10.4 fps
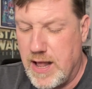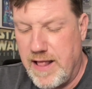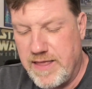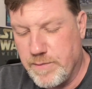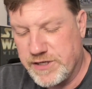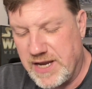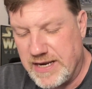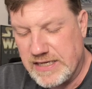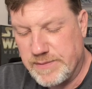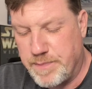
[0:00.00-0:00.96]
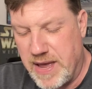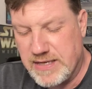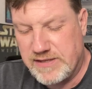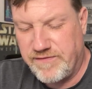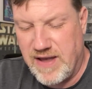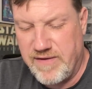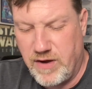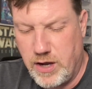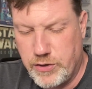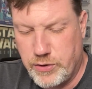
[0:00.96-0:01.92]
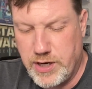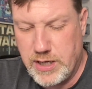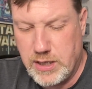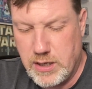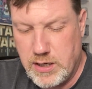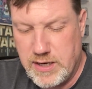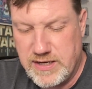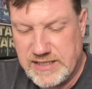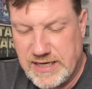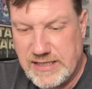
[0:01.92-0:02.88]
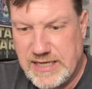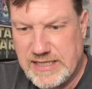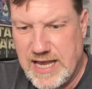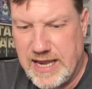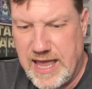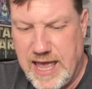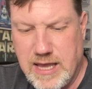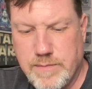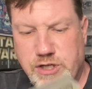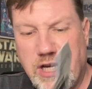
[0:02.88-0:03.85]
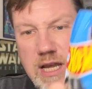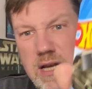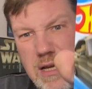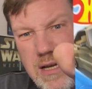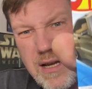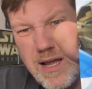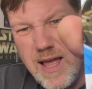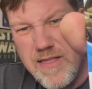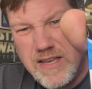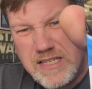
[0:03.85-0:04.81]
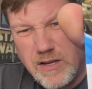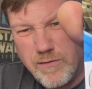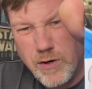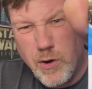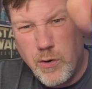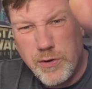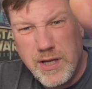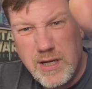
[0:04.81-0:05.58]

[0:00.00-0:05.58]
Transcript: The Mercedes-Benz 560 SEC AMG in this silver gold.